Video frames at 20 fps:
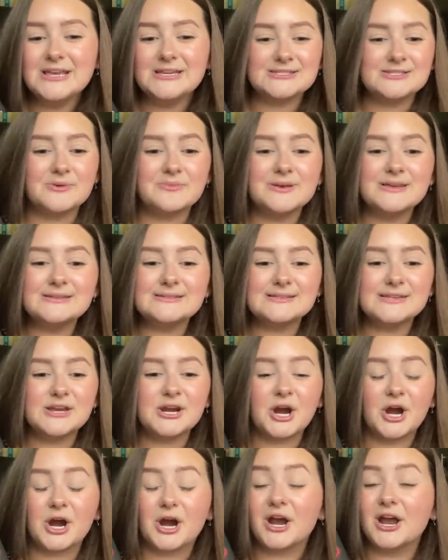So we see
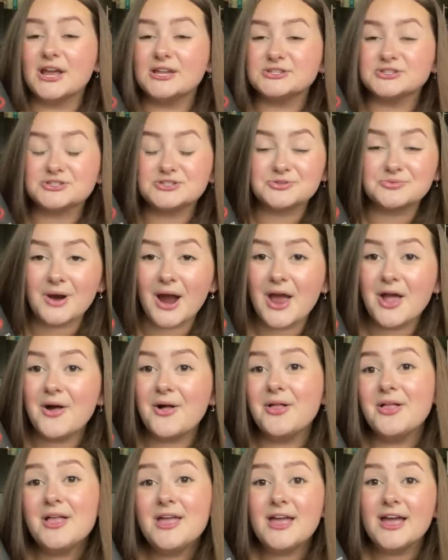her in
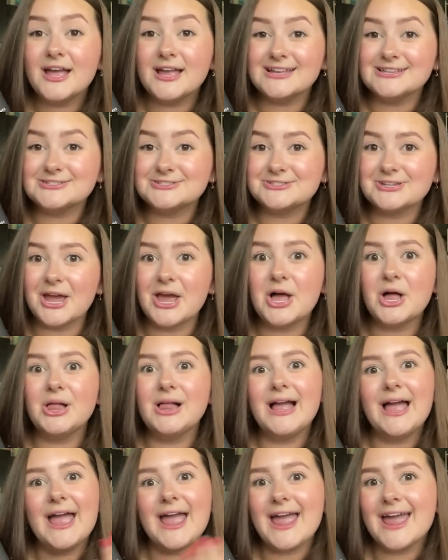trial, in
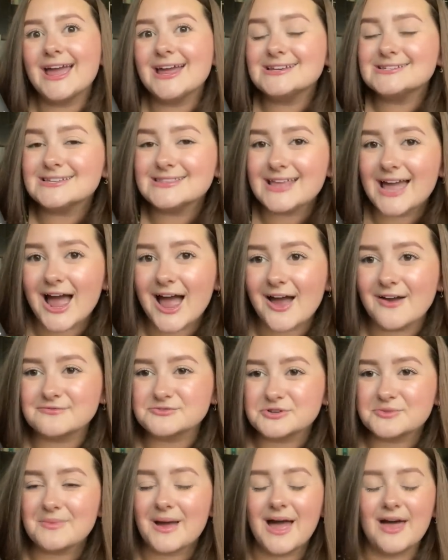jail, and in the
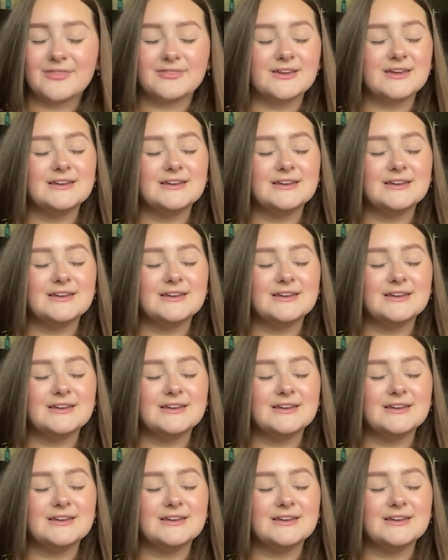aftermath.